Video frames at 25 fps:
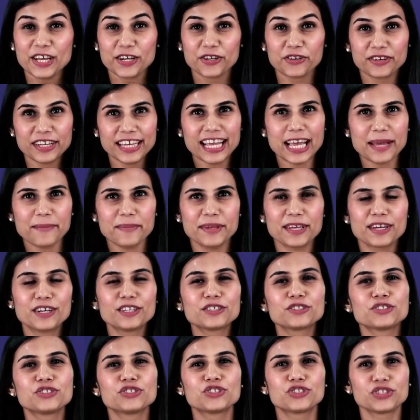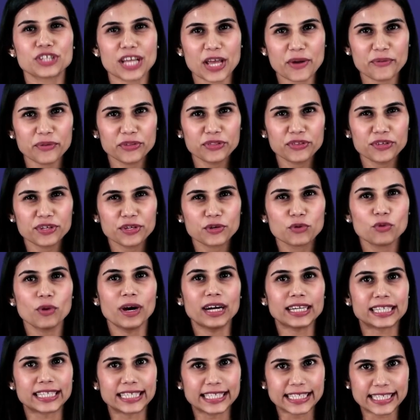Today I'm here to share with you
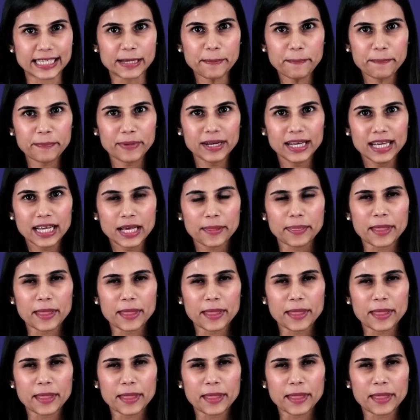a tip